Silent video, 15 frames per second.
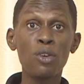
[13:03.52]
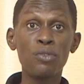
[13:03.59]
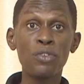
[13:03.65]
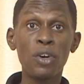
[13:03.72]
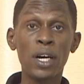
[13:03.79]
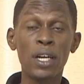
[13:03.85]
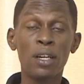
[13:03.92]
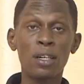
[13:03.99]
you
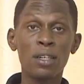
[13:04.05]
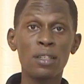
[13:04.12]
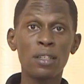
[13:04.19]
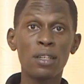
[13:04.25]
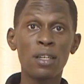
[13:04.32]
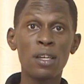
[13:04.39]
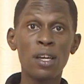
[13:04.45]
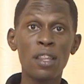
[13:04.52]
forward.
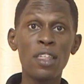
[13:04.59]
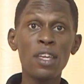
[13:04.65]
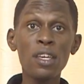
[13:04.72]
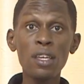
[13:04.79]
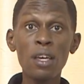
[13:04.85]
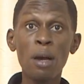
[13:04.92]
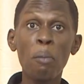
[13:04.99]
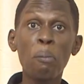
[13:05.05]

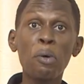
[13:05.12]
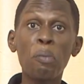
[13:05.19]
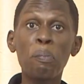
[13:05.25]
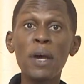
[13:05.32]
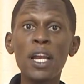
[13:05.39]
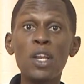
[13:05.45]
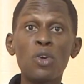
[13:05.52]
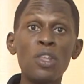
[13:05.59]
They
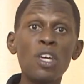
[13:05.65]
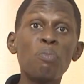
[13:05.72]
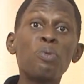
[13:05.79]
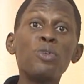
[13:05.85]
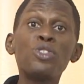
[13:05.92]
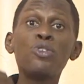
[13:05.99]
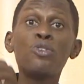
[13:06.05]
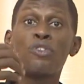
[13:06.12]
propel you. They
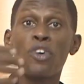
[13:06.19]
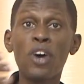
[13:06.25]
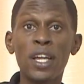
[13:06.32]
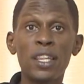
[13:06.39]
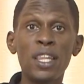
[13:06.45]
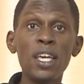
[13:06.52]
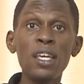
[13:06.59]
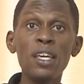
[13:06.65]
push you
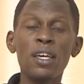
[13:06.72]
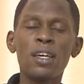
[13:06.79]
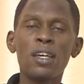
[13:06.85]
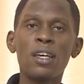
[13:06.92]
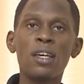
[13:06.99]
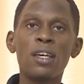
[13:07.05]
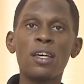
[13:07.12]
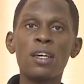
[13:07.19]
forward. They
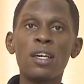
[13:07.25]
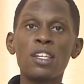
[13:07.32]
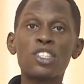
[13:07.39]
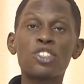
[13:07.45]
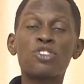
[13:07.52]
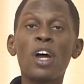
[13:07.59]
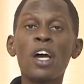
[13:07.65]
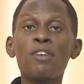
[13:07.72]

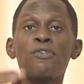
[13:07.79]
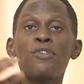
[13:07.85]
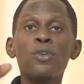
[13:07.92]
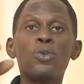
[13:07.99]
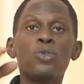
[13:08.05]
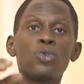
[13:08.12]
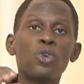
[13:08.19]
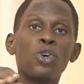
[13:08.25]
strive
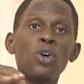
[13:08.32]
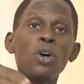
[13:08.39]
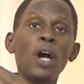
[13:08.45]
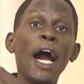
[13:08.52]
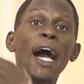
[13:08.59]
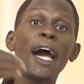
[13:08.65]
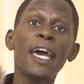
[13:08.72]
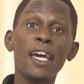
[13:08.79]
you to go
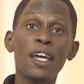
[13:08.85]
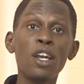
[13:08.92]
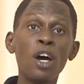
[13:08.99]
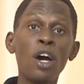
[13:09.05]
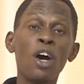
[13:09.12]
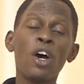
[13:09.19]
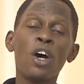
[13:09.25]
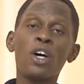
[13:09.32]
ahead
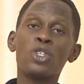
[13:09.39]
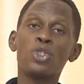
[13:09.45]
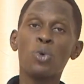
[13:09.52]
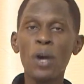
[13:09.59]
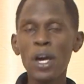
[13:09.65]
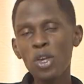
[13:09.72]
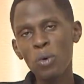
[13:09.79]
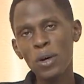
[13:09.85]
to
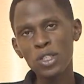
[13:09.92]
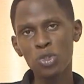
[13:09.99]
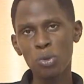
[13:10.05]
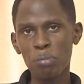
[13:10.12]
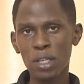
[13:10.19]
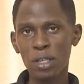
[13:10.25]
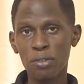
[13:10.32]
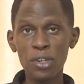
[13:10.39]
where you want to
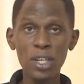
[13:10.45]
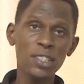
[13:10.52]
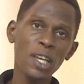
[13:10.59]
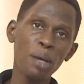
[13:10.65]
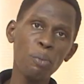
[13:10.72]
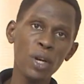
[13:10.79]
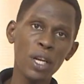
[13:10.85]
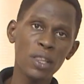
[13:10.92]
be. For
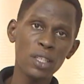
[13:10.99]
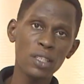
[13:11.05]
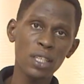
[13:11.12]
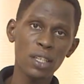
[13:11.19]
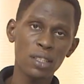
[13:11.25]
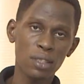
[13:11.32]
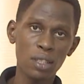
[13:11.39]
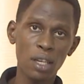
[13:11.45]
example, in this
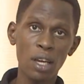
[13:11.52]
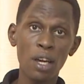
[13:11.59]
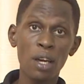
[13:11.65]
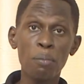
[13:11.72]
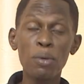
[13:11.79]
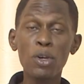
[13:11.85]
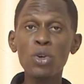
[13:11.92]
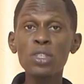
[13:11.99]
case,
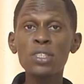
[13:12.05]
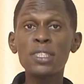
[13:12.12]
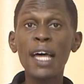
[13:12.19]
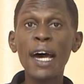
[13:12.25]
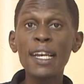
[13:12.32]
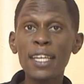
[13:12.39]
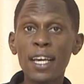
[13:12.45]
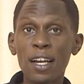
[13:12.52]
because
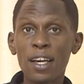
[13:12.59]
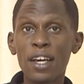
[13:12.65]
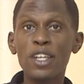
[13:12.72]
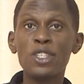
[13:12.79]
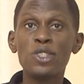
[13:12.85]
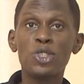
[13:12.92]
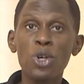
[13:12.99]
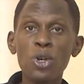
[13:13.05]
Daniel
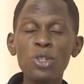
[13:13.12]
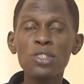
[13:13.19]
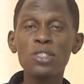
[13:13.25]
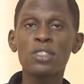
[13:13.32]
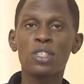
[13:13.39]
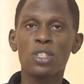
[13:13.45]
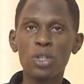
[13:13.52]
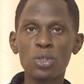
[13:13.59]

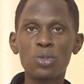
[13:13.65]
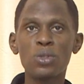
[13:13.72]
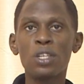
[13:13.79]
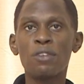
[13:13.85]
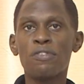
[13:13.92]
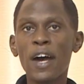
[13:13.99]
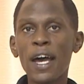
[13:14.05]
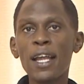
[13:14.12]
chose not to
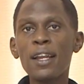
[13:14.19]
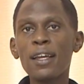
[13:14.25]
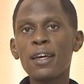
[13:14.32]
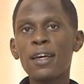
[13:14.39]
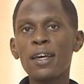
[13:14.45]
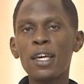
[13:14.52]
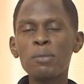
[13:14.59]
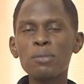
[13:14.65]
defile
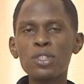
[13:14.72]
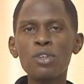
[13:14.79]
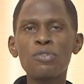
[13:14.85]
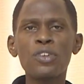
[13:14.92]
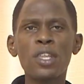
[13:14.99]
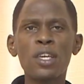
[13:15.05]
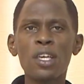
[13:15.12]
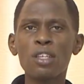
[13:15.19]
himself
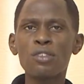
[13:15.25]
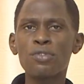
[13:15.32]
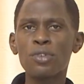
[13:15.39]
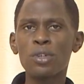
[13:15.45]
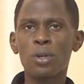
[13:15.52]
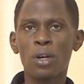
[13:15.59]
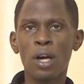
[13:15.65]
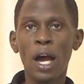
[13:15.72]
with the king's
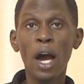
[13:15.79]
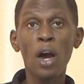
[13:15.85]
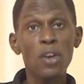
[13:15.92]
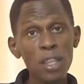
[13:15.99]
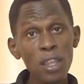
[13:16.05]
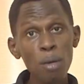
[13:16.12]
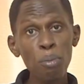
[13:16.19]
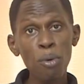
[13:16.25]
food, how
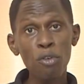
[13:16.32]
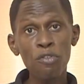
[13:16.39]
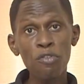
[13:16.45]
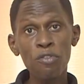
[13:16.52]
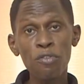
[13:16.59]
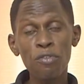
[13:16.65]
did that